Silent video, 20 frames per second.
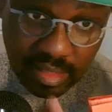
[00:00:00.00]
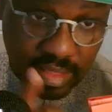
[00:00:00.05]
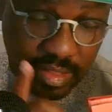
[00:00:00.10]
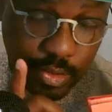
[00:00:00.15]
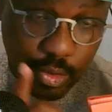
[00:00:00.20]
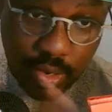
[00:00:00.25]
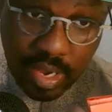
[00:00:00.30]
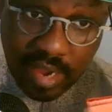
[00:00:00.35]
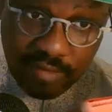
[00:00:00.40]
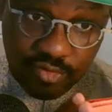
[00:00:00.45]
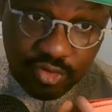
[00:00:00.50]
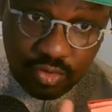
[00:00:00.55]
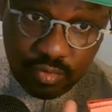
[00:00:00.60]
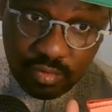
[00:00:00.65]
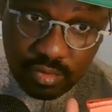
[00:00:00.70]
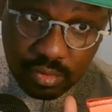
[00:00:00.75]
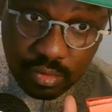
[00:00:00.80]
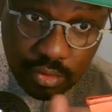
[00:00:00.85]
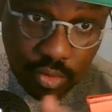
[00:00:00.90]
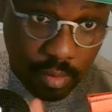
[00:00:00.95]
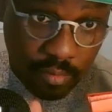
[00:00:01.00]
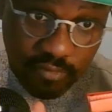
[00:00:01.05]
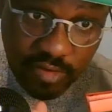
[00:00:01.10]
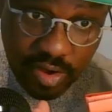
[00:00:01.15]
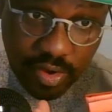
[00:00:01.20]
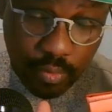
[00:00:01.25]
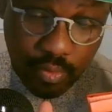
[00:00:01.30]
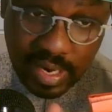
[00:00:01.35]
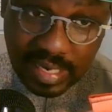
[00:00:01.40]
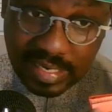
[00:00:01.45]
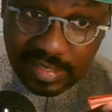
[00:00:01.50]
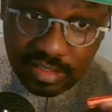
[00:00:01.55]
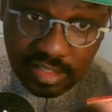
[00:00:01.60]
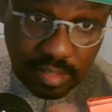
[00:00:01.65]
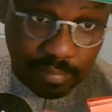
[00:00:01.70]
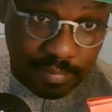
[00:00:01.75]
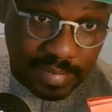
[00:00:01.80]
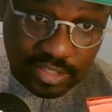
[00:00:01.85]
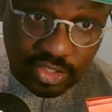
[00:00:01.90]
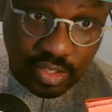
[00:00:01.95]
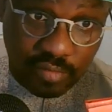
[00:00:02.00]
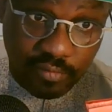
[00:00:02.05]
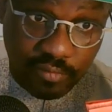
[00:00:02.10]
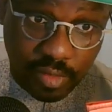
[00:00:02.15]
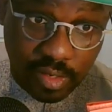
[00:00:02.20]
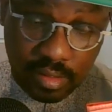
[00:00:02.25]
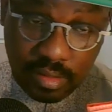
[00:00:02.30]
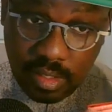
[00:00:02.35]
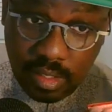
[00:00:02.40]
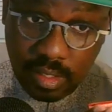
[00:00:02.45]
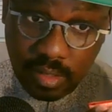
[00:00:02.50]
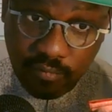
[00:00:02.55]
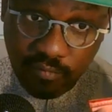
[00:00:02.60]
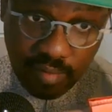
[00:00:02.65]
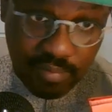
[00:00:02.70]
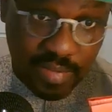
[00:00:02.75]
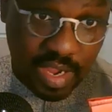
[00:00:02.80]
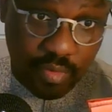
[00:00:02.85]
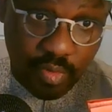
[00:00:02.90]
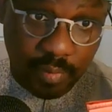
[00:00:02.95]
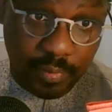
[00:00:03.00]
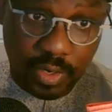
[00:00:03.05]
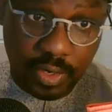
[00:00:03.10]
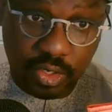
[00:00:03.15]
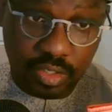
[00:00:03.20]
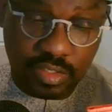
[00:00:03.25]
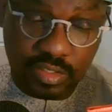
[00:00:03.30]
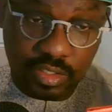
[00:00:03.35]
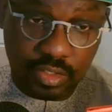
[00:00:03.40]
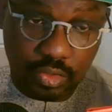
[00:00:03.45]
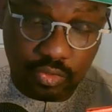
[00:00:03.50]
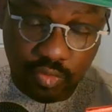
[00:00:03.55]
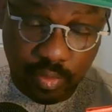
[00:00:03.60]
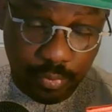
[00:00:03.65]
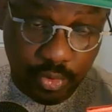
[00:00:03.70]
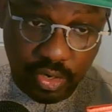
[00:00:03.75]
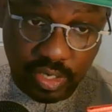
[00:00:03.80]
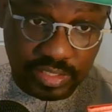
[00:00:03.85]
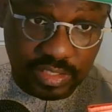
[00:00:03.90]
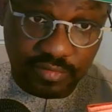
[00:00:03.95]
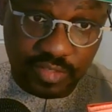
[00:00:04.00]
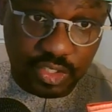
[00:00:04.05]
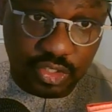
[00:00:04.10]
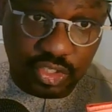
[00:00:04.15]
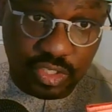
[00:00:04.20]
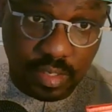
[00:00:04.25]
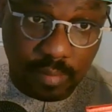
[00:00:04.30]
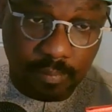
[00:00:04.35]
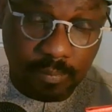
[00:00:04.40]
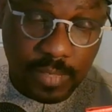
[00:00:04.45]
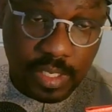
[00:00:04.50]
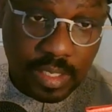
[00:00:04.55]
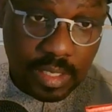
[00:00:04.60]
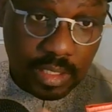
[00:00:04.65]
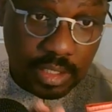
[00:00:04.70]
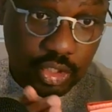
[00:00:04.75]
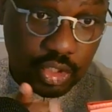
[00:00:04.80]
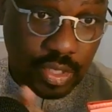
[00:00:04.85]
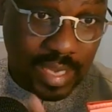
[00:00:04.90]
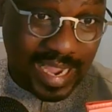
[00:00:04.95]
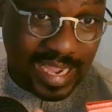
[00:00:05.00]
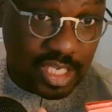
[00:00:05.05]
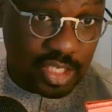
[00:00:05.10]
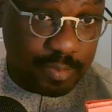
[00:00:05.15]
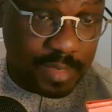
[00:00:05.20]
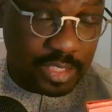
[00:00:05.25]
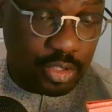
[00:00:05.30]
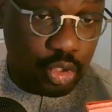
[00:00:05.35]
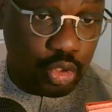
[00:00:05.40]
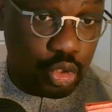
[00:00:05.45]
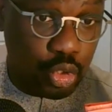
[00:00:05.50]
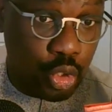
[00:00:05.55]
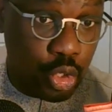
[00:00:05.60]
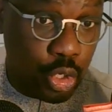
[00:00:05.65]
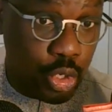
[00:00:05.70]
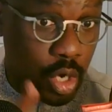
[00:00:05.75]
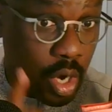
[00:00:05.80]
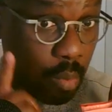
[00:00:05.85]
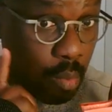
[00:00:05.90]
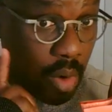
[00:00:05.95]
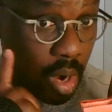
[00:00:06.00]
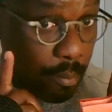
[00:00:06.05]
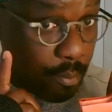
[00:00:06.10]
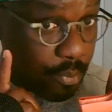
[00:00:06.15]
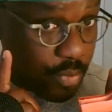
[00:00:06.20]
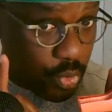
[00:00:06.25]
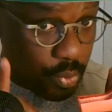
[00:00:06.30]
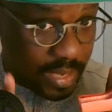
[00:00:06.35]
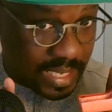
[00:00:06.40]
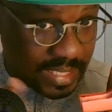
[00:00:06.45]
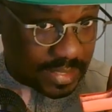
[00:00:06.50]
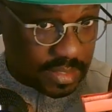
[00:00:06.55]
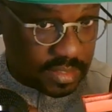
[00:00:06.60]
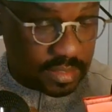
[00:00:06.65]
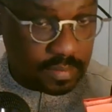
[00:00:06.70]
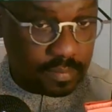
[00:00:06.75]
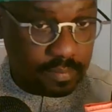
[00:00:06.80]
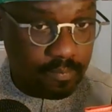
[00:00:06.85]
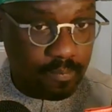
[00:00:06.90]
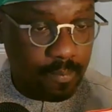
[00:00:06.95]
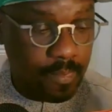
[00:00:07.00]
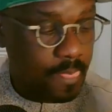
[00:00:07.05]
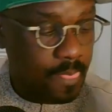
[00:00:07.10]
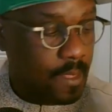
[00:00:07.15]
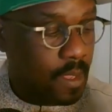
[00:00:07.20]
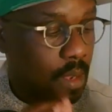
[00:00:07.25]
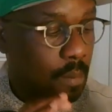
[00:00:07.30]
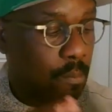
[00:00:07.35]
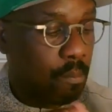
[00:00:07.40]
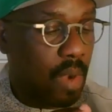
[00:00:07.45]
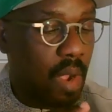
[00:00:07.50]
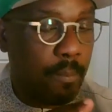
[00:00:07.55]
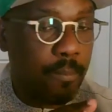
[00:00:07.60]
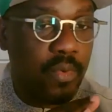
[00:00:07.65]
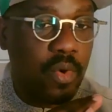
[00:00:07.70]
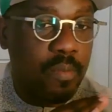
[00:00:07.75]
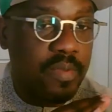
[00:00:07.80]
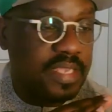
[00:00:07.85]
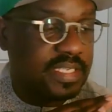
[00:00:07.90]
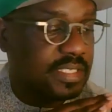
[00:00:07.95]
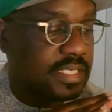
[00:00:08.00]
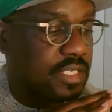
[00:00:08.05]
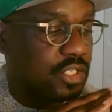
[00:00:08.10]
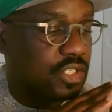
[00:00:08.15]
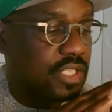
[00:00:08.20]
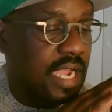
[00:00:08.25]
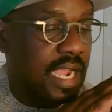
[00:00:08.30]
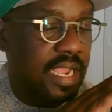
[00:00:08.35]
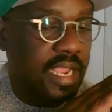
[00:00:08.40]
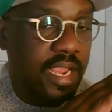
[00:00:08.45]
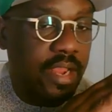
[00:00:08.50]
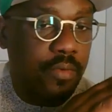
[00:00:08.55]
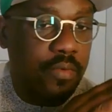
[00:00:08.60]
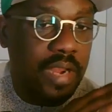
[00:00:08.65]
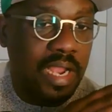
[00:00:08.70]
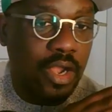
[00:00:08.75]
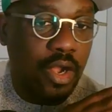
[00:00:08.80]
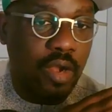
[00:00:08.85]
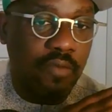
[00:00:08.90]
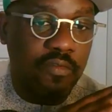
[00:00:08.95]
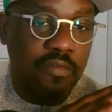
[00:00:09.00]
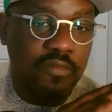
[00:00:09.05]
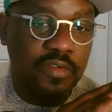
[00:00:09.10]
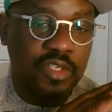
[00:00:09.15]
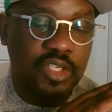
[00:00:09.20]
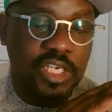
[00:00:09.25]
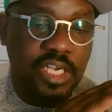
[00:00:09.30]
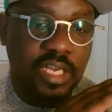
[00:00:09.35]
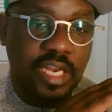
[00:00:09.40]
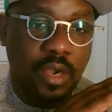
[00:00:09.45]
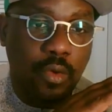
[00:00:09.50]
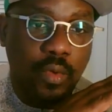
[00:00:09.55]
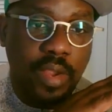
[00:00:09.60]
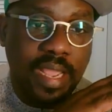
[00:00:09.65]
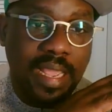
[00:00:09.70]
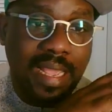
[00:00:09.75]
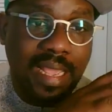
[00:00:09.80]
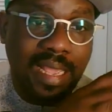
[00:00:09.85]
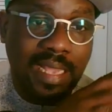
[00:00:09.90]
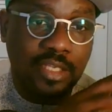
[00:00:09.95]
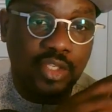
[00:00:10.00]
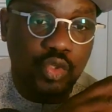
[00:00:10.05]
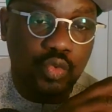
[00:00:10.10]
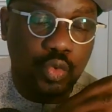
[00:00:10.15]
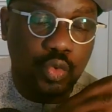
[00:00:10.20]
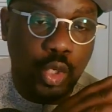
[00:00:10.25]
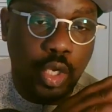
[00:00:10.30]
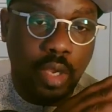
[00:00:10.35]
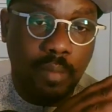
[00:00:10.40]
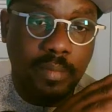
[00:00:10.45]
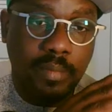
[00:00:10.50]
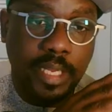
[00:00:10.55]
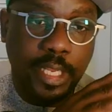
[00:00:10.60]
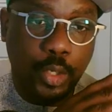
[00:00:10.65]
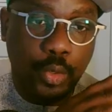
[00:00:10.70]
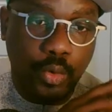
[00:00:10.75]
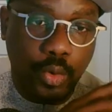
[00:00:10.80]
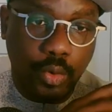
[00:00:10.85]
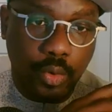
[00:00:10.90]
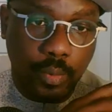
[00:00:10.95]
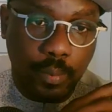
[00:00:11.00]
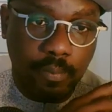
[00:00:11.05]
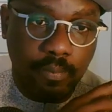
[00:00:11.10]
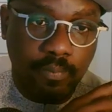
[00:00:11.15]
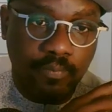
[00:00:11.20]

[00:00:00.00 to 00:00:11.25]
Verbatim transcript: thing you have to know very well is the parts of your female reproductive, reproductive system. So I expect you to know your mons pubis. Mons pubis is that area of the vagina where hairs will normally grow.